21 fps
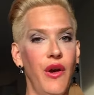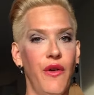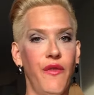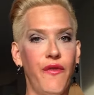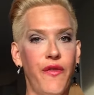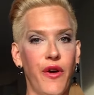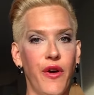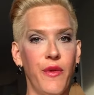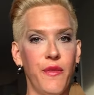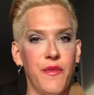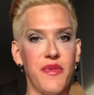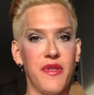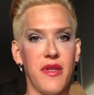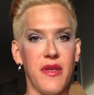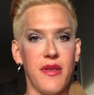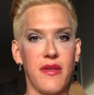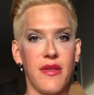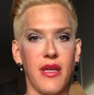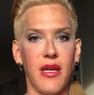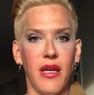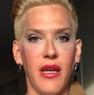firms the
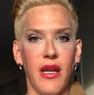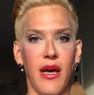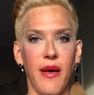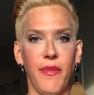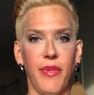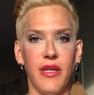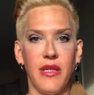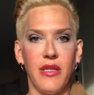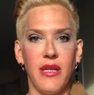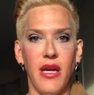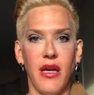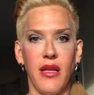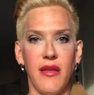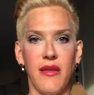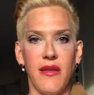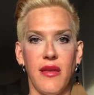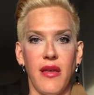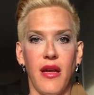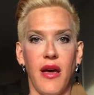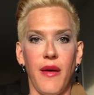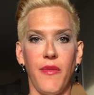skin up and
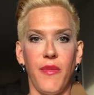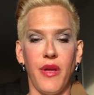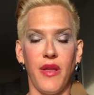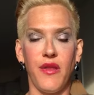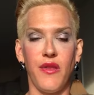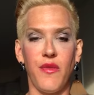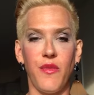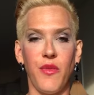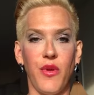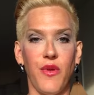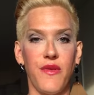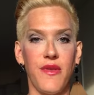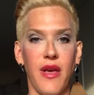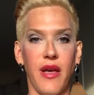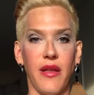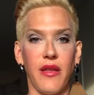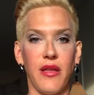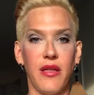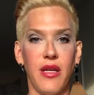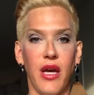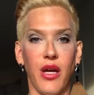tightens it up and smooths
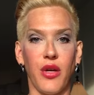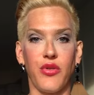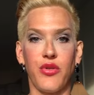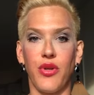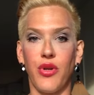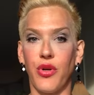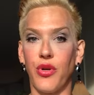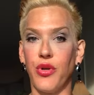out the texture,